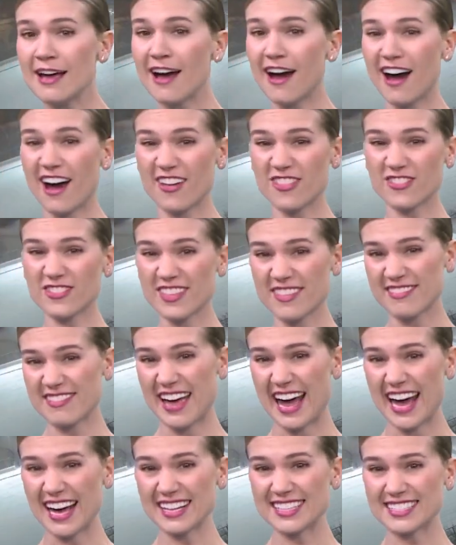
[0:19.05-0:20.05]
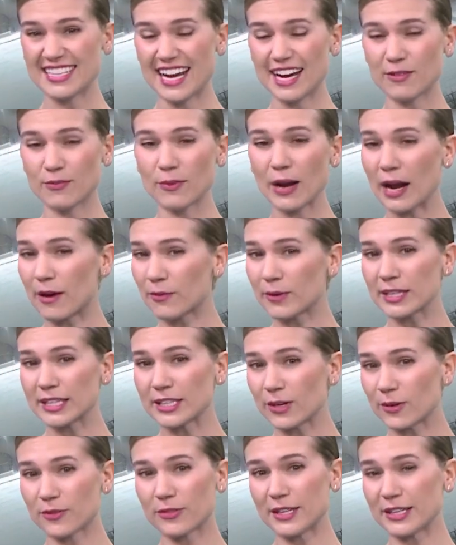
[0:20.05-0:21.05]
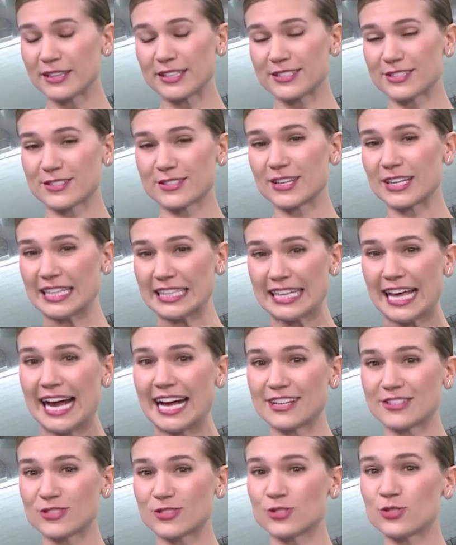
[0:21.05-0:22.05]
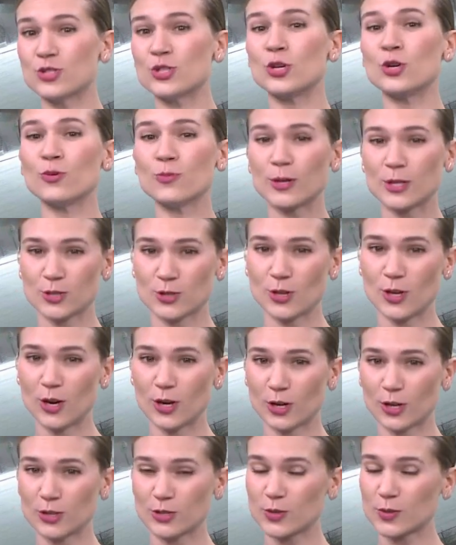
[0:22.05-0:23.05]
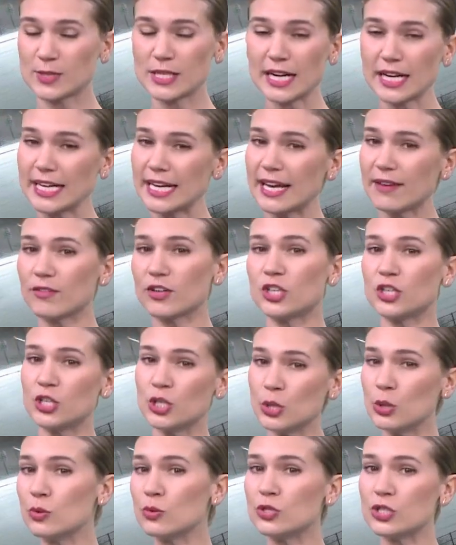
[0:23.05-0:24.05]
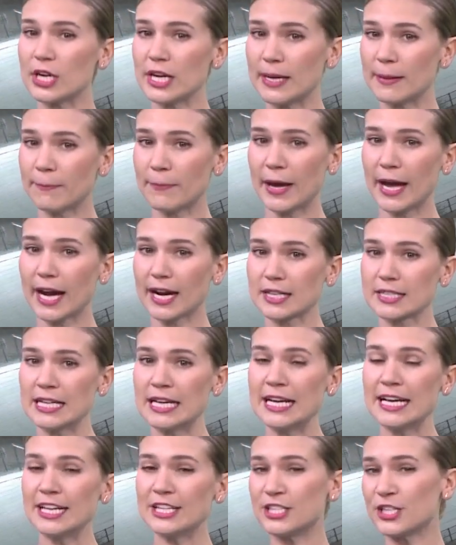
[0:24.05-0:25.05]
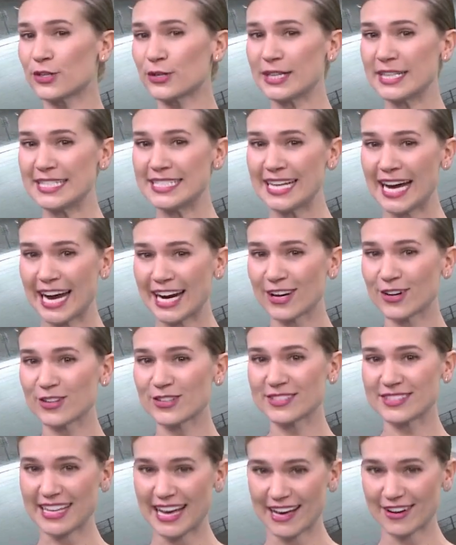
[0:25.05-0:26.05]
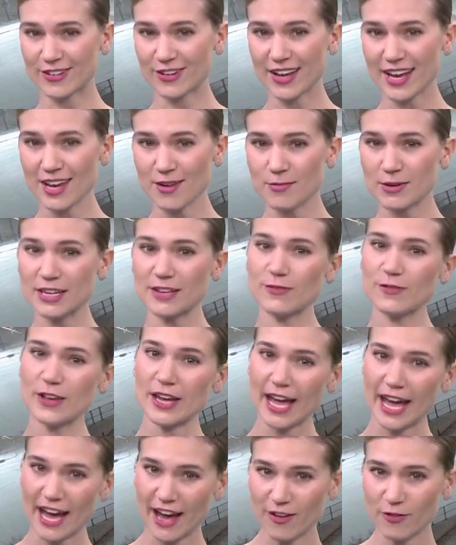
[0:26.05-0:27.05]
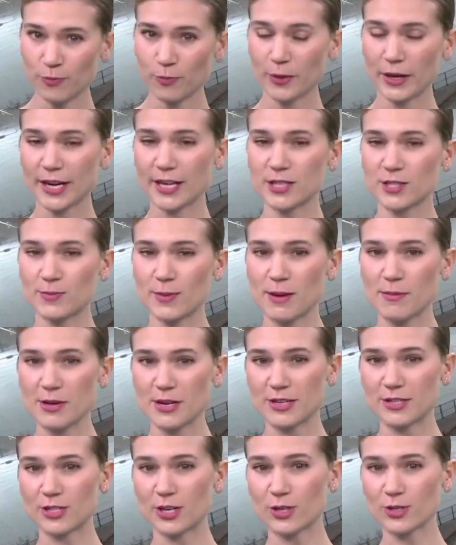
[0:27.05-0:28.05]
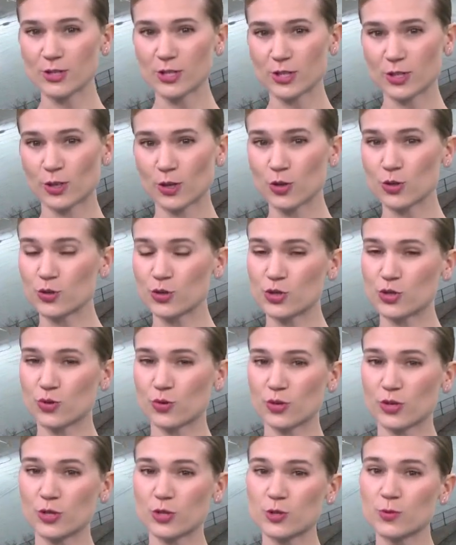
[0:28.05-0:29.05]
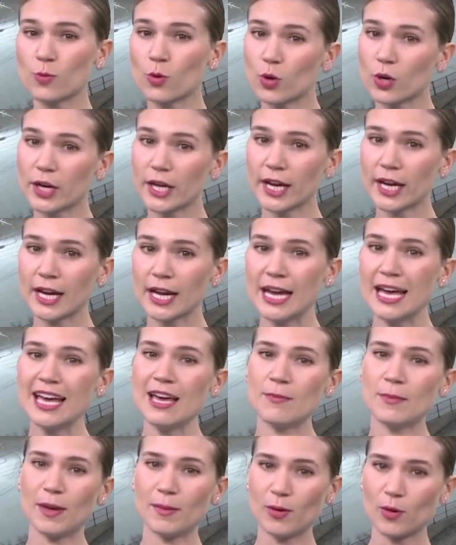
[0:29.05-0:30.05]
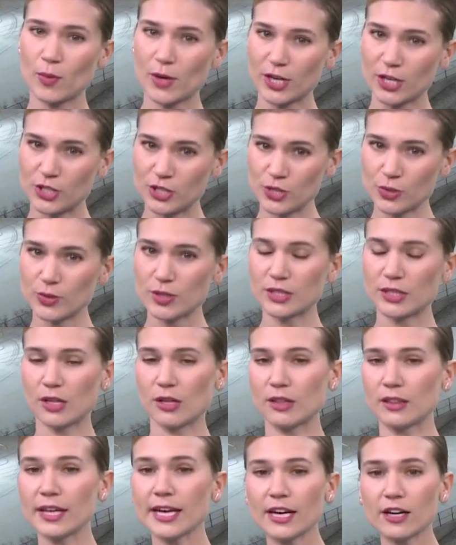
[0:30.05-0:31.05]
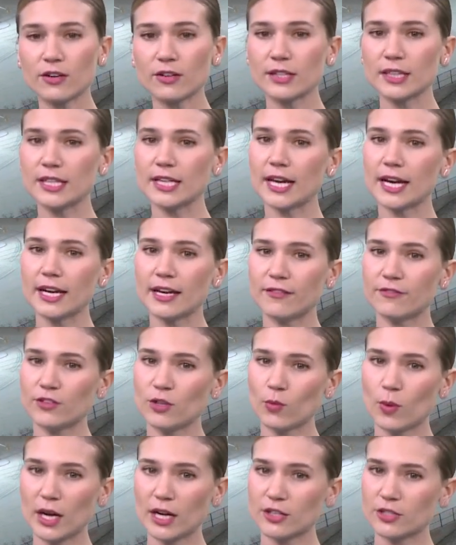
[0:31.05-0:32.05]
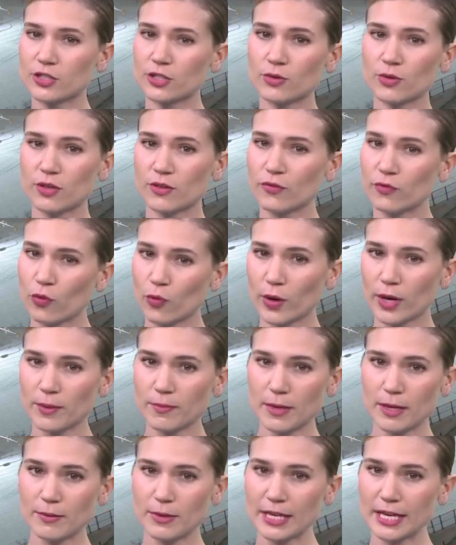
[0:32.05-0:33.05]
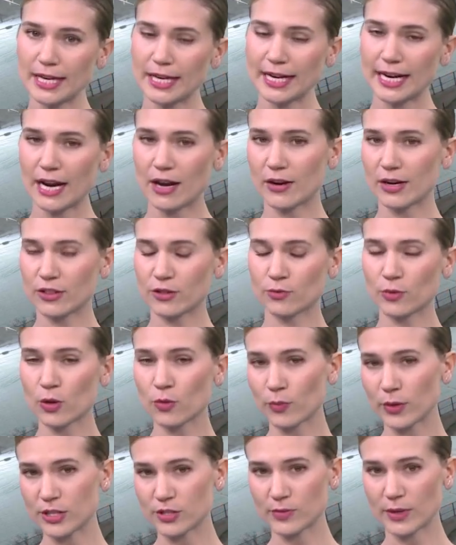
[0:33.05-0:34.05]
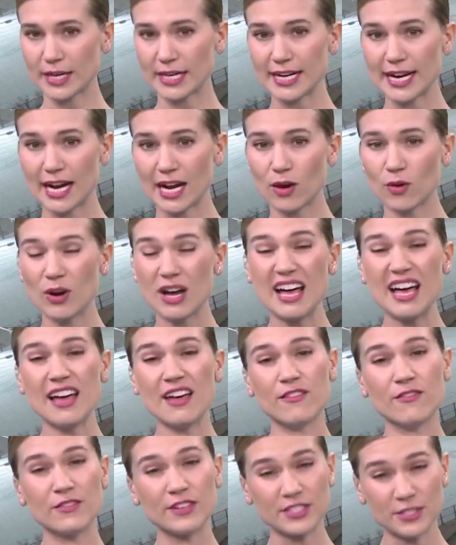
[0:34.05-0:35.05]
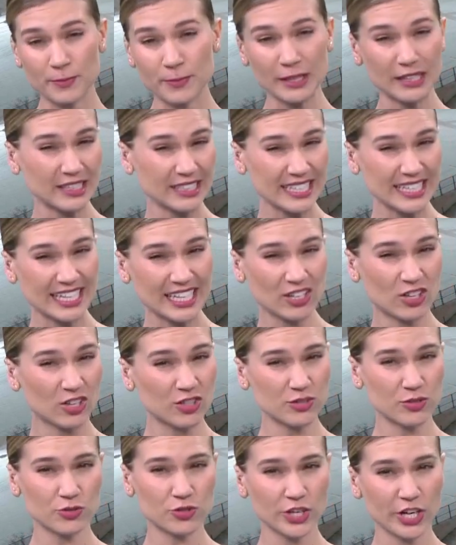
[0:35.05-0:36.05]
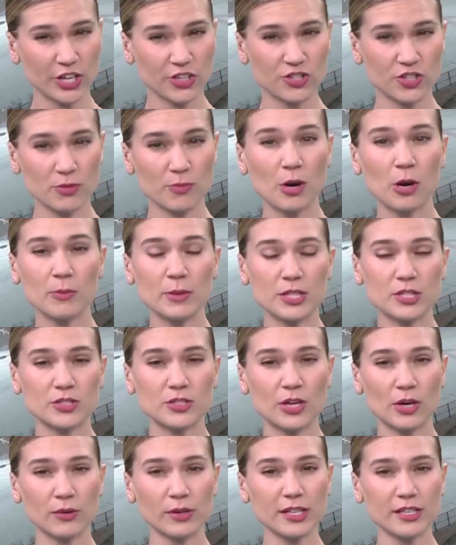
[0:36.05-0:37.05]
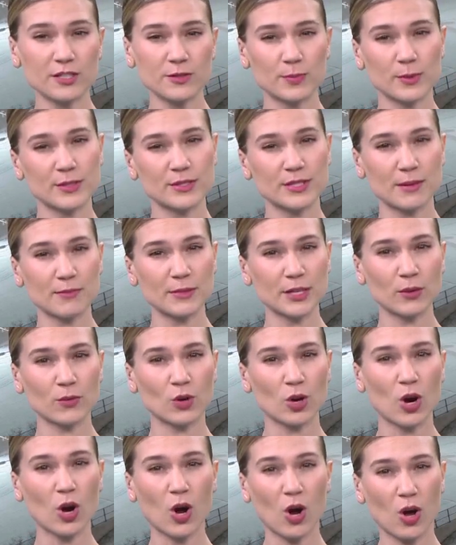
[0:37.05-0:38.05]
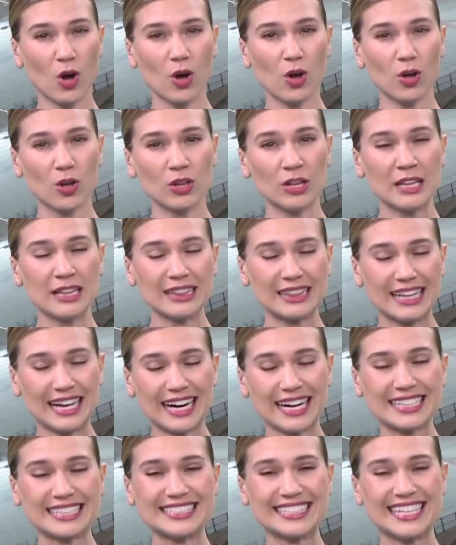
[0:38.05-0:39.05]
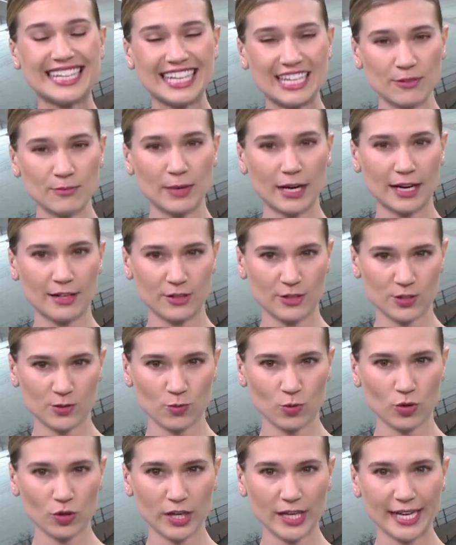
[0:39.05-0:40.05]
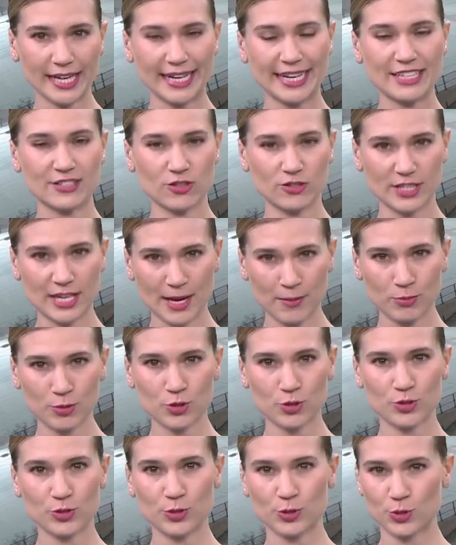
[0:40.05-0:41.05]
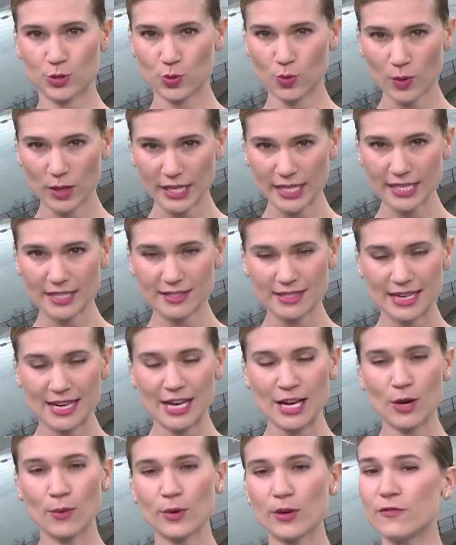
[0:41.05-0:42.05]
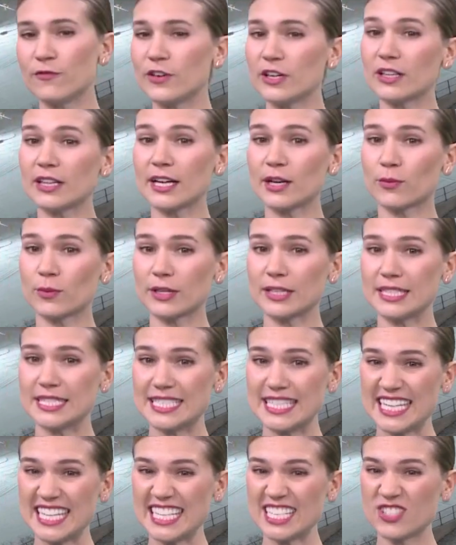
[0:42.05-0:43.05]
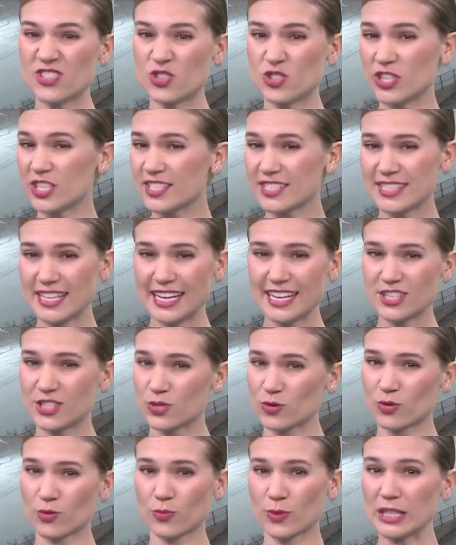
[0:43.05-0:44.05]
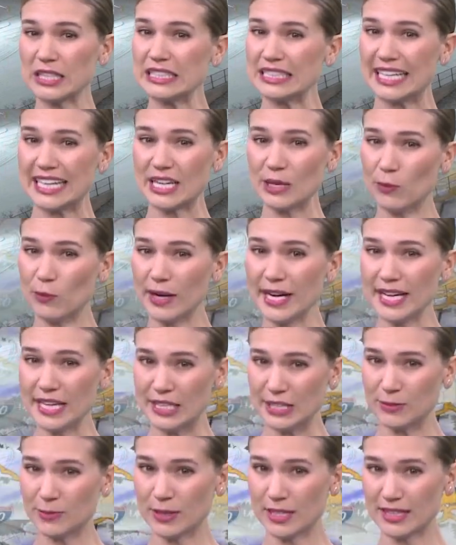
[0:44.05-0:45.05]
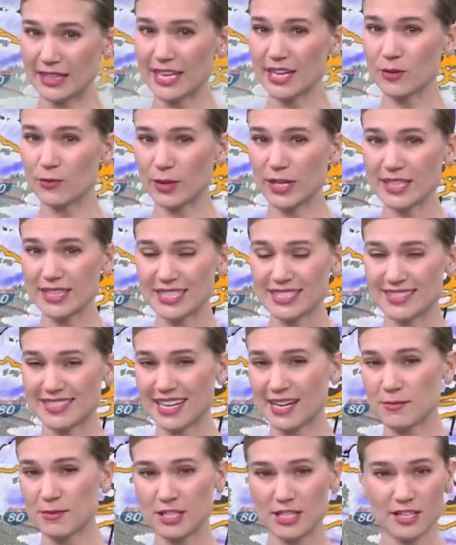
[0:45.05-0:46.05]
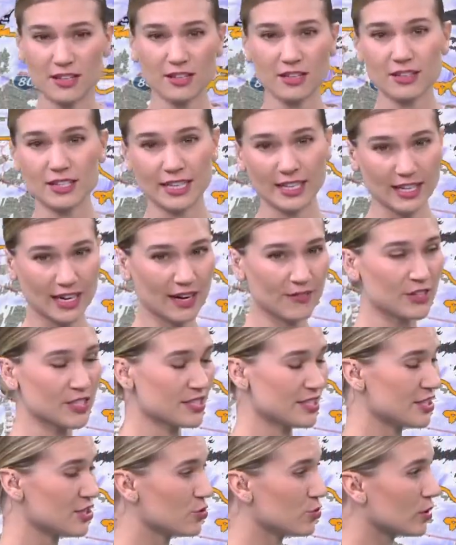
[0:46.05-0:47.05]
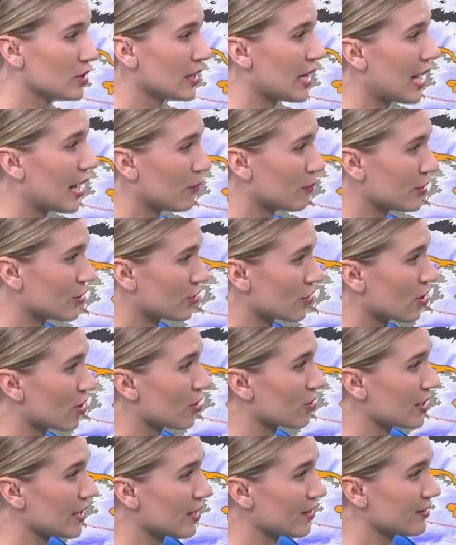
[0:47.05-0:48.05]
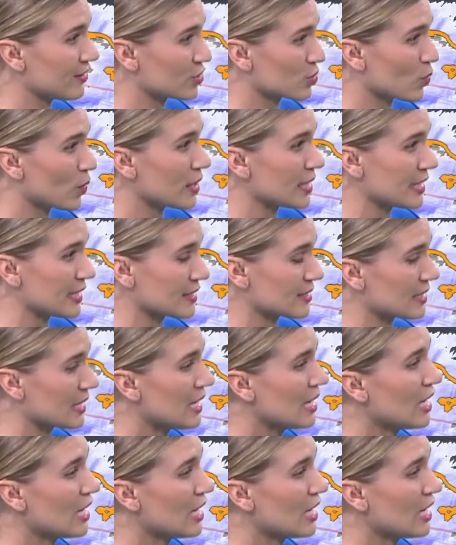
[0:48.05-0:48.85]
Other than that, I really don't think this is going to last too much longer. So it's not going to have a huge impact to your entire Saturday. But if you have plans maybe to dart to the grocery store this morning, maybe you want to do it a little later in the day if you want to and avoid maybe getting out on the roadways right now. Visibility can also change in a moment's notice, but something we're all locked in by this morning is our temperatures in the 20s. We feel like we're in the teens just thanks to a real light wind, but a light wind this time of the year can obviously do a lot when you're already in the 20s.